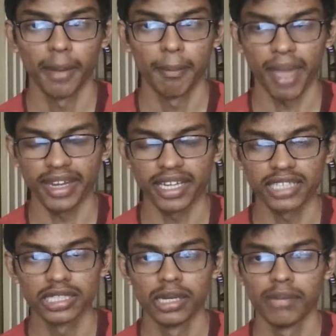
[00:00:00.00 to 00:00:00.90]

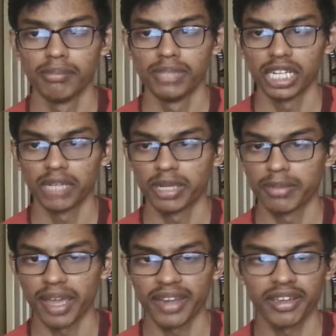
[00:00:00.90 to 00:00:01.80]
barriers, blood-brain
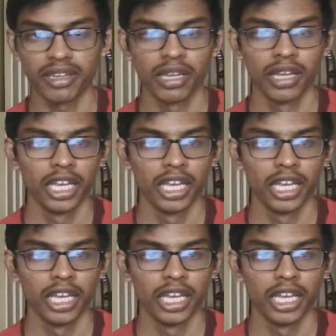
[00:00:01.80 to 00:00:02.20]
barrier,